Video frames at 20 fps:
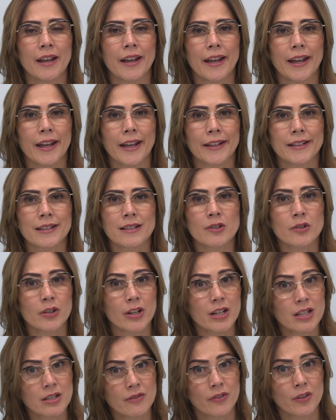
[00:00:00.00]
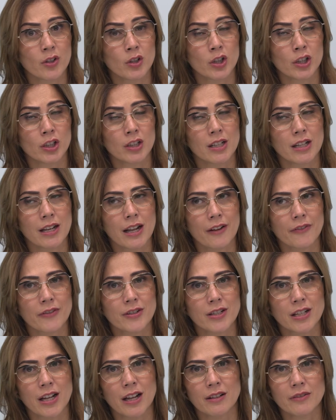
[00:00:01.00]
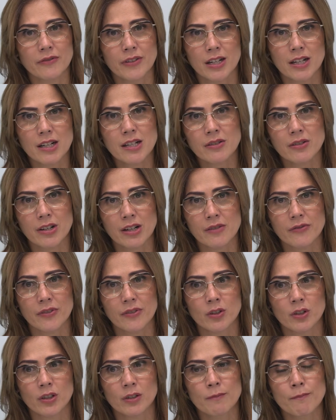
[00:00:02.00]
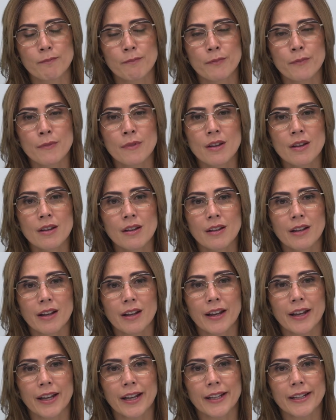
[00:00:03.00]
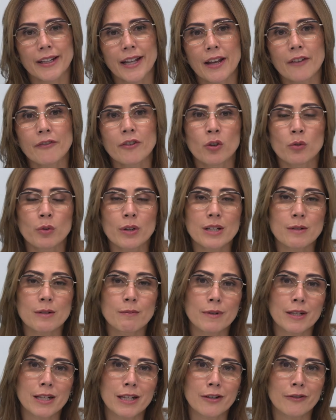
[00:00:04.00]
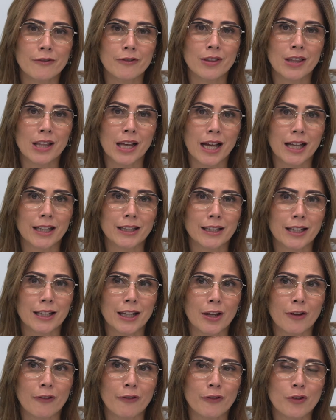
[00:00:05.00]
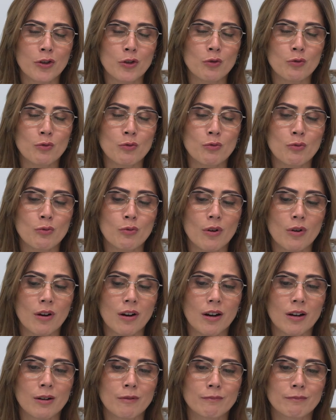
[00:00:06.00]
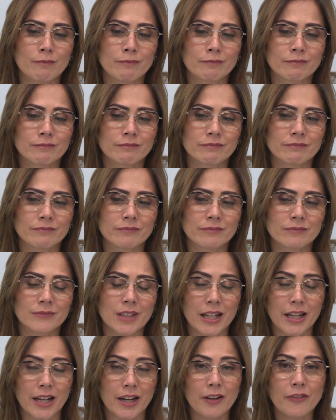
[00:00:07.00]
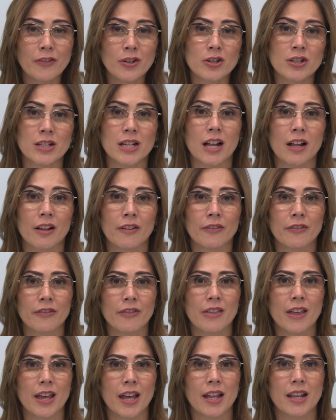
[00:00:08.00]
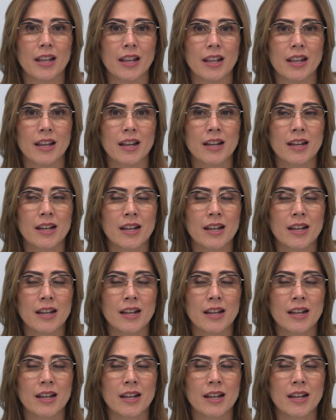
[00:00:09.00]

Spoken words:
and stressful. The lifestyle is very stressful. And I've always believed that if you take care of yourself, then